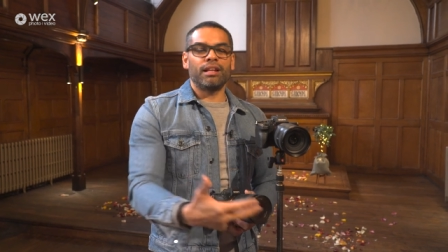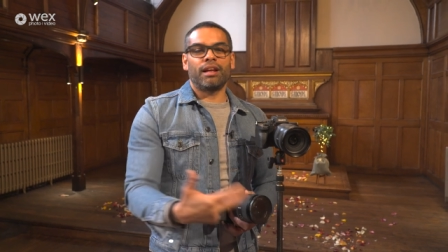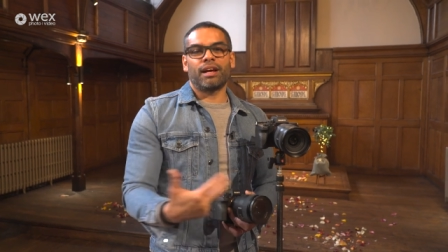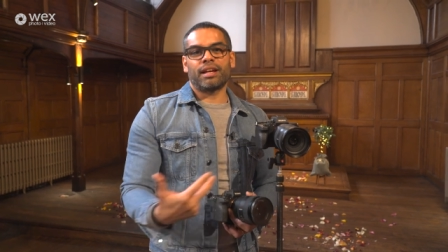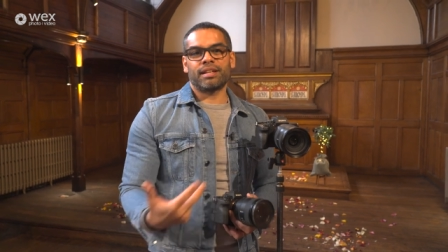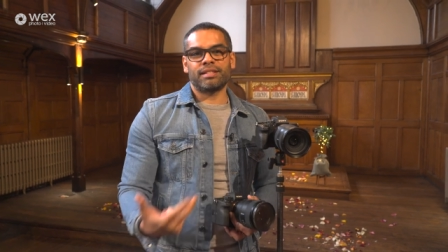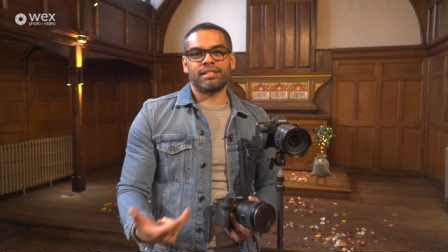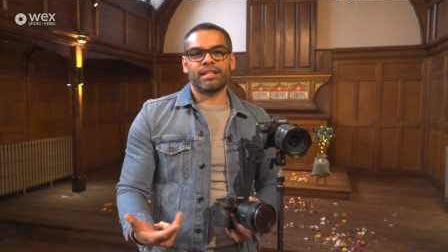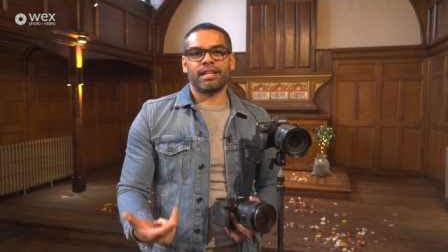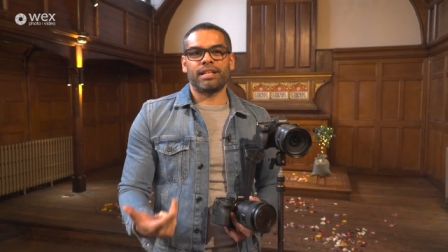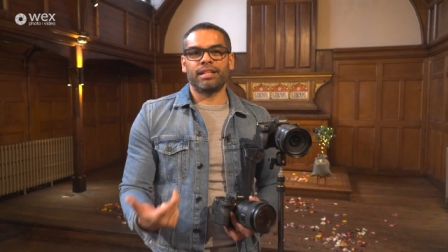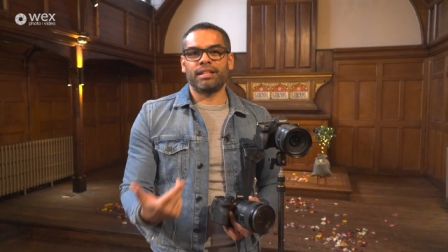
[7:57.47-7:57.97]
like
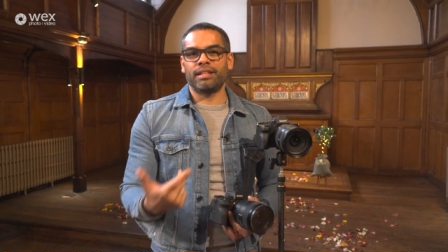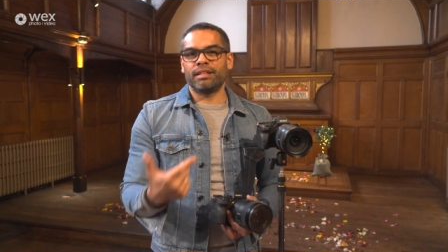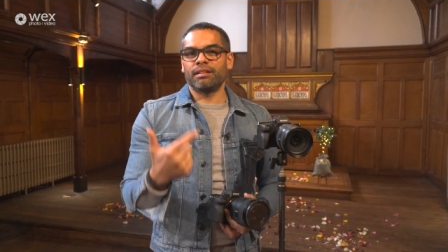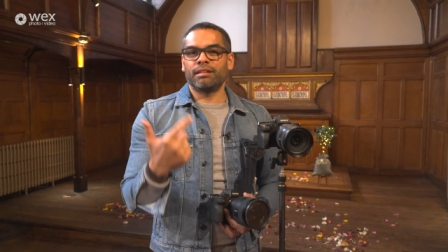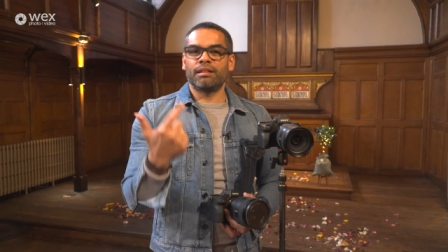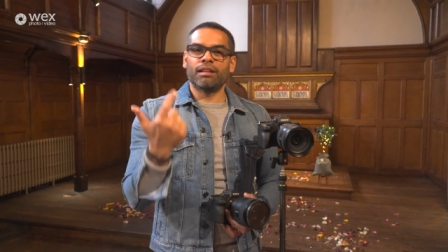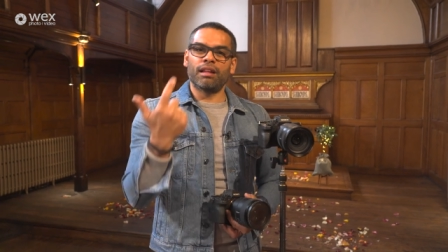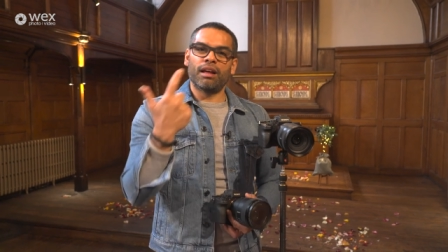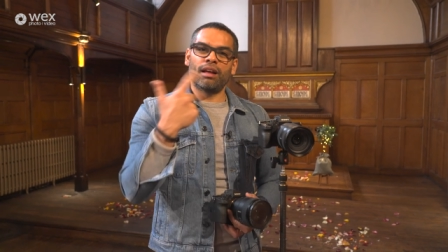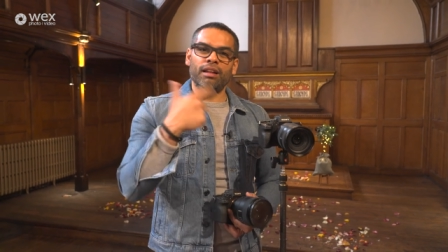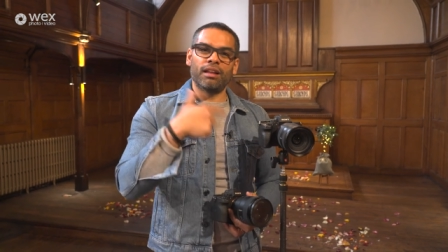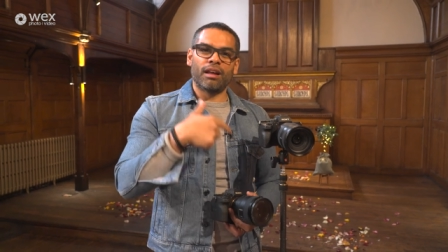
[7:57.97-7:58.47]
I said in
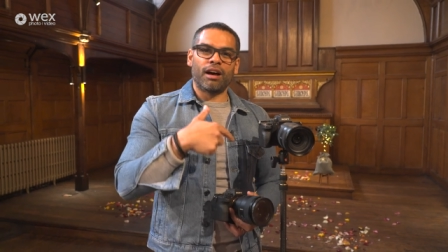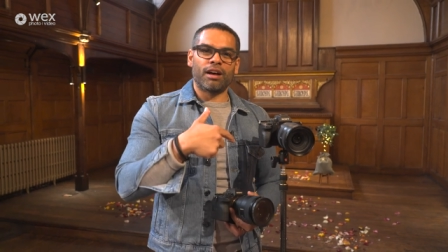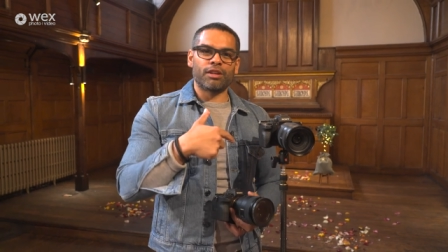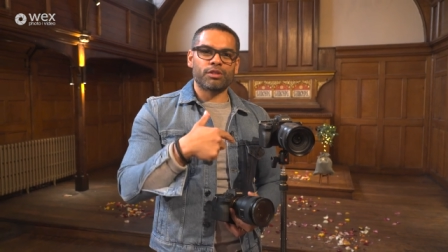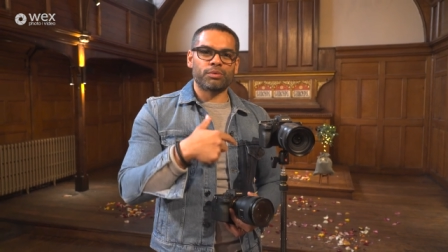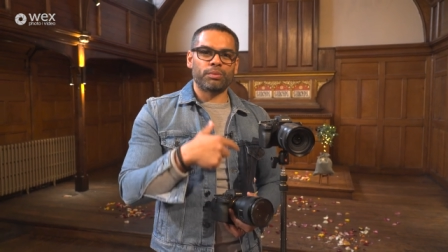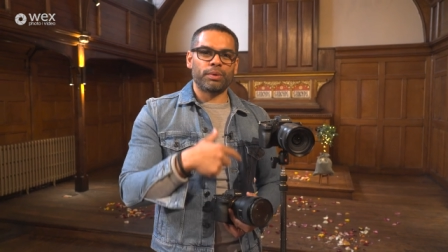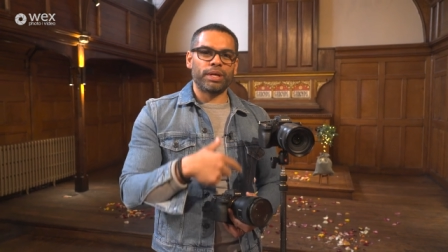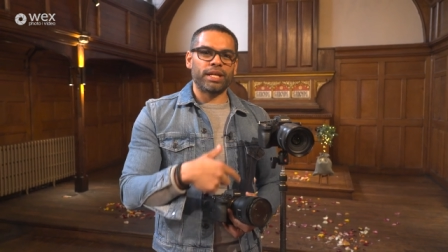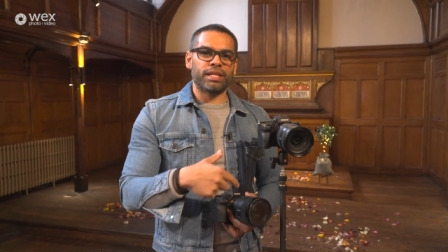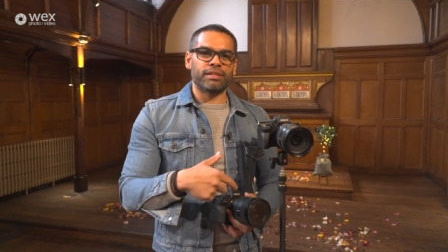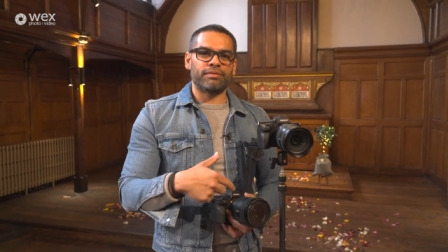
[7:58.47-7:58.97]

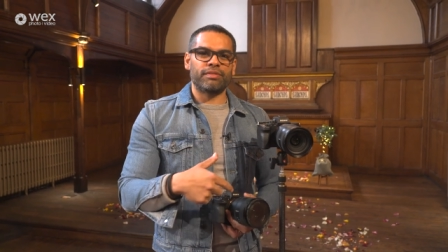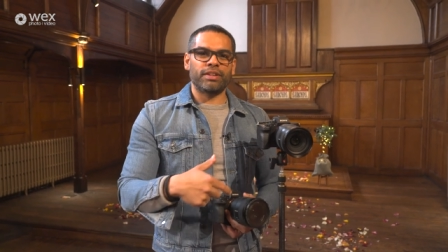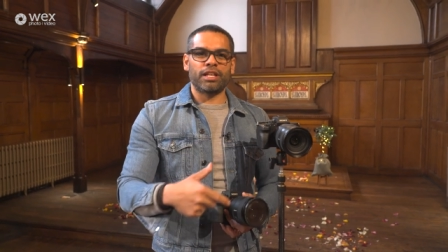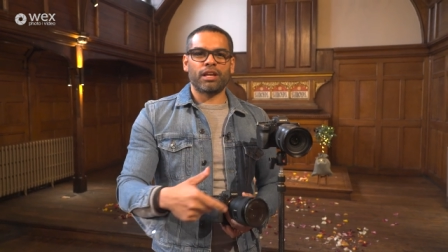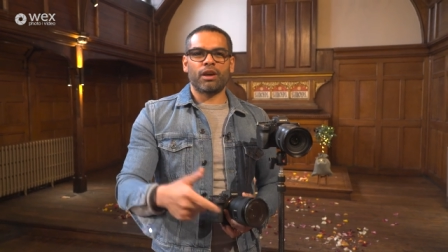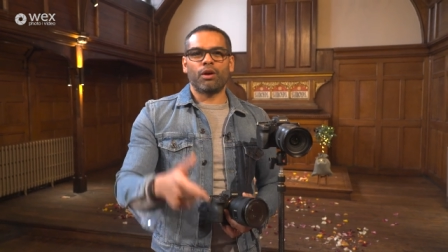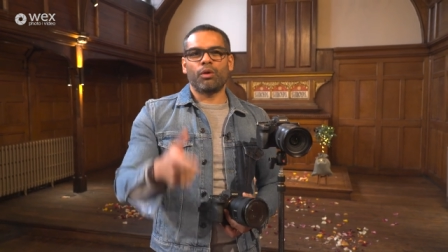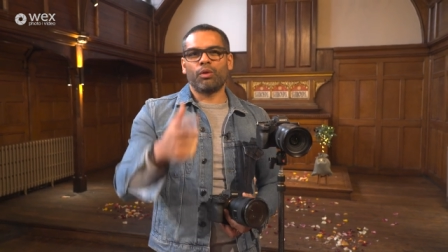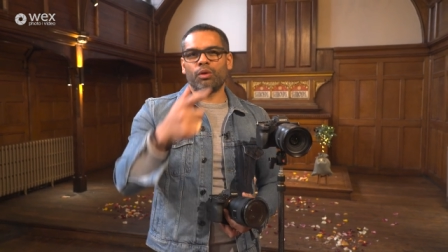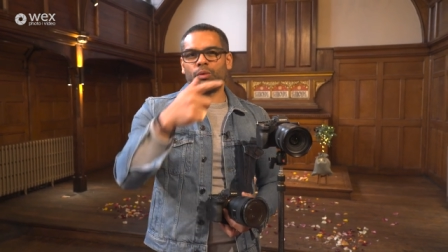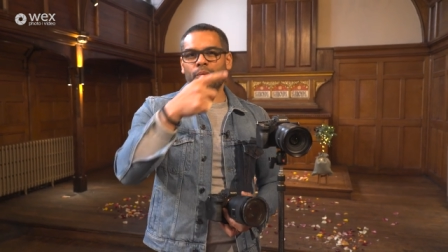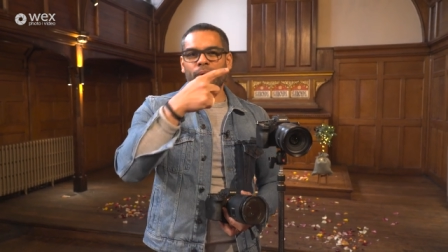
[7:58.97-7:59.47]
last week's
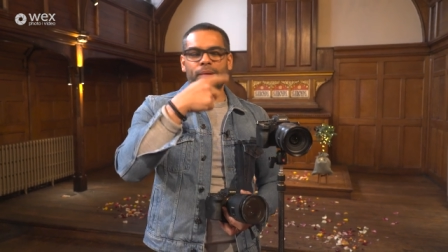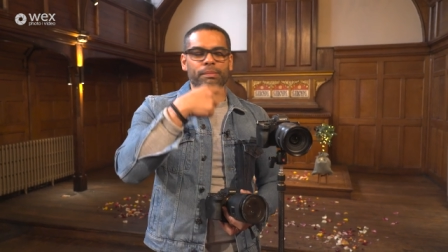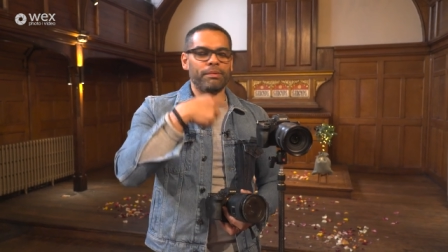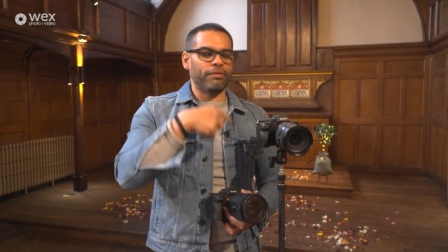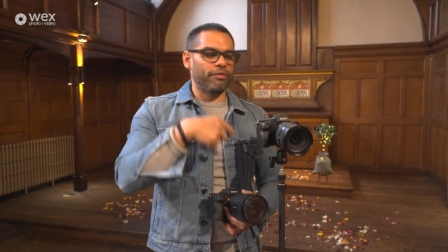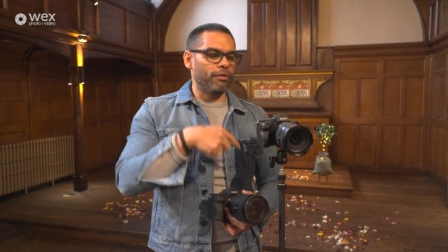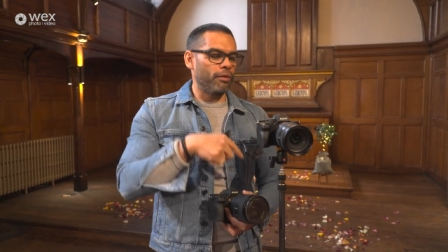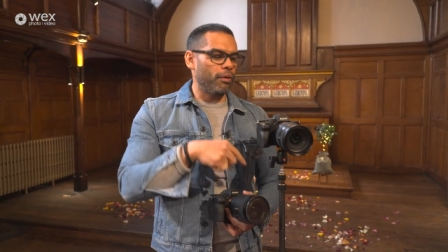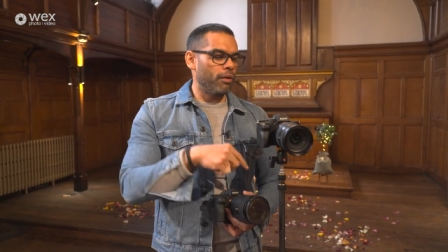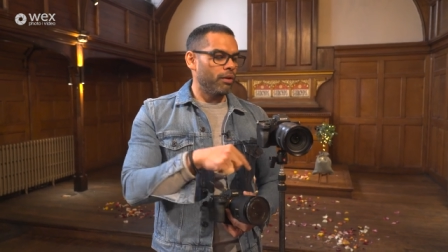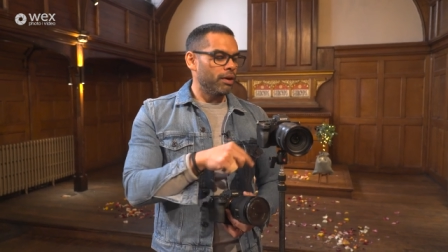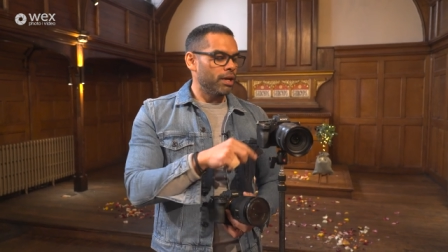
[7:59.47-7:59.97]
video or the week
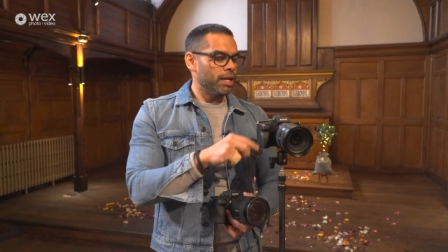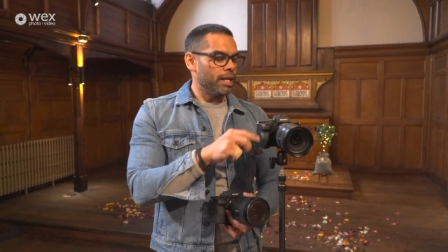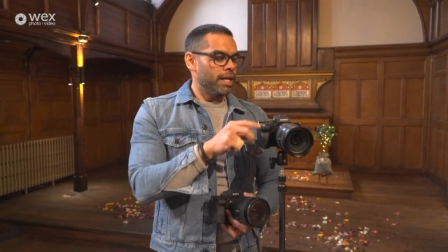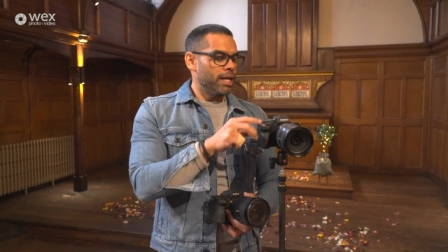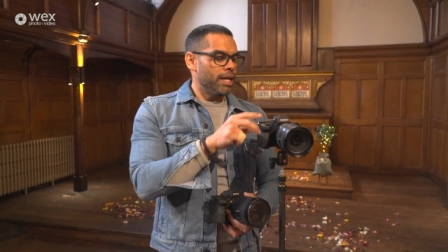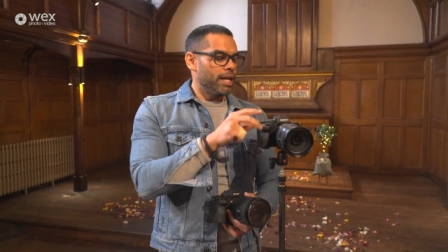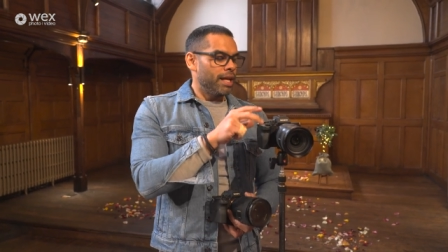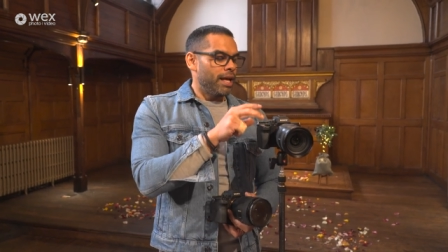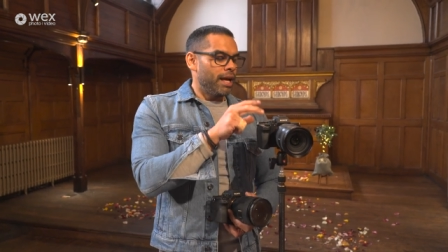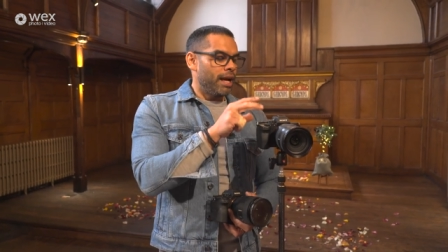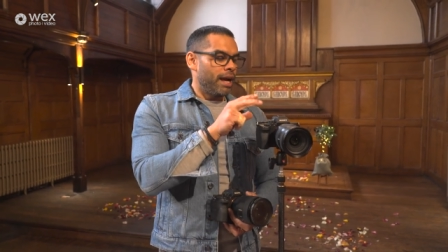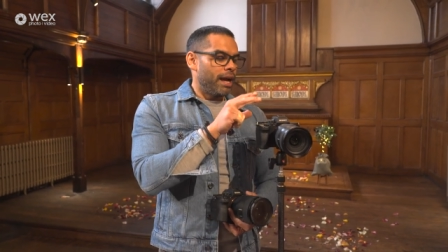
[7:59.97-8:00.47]
before,
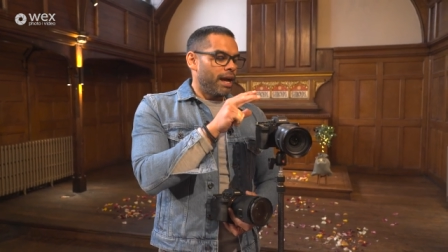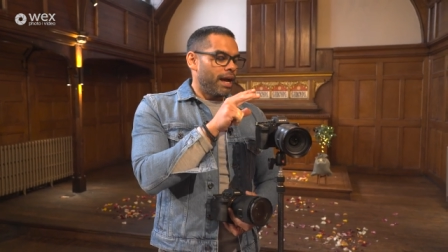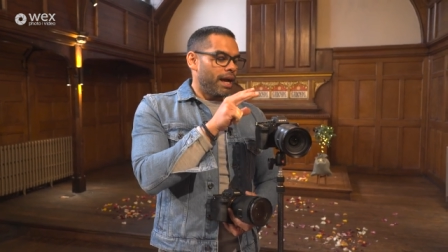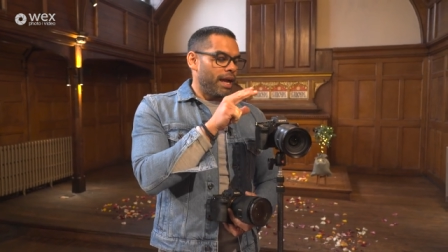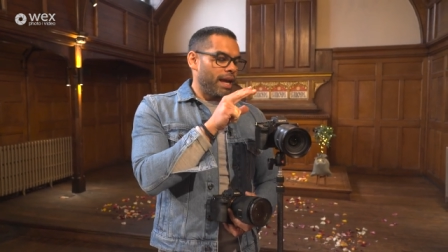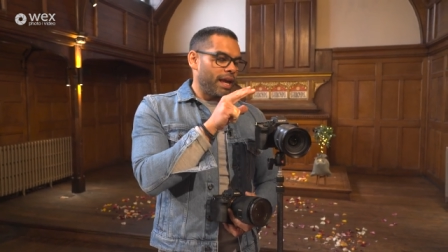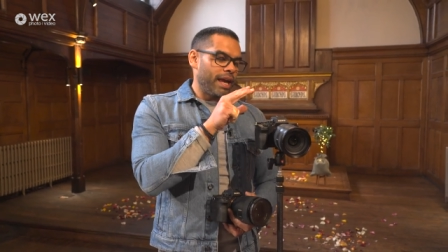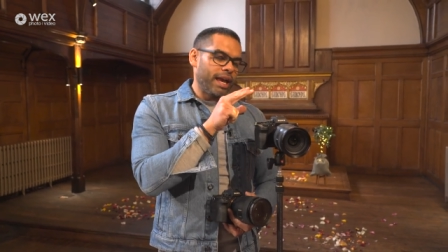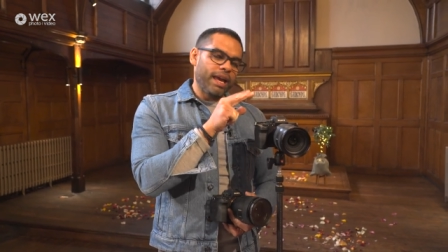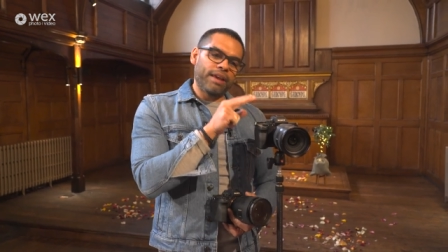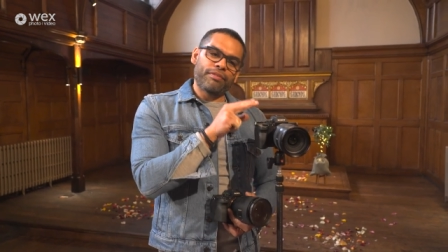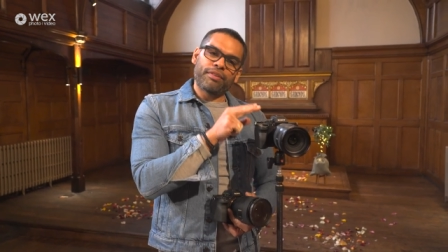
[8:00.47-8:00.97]

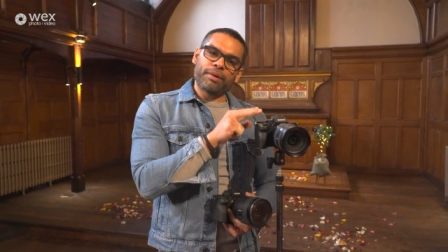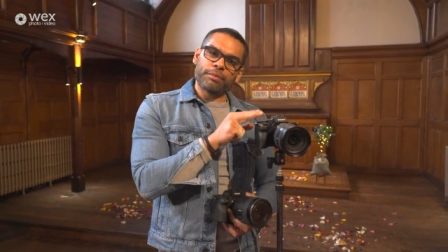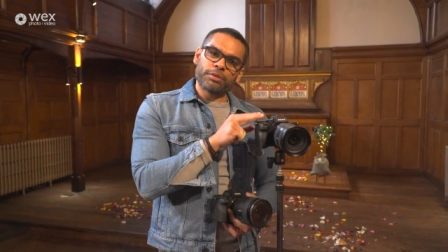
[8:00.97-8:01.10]
if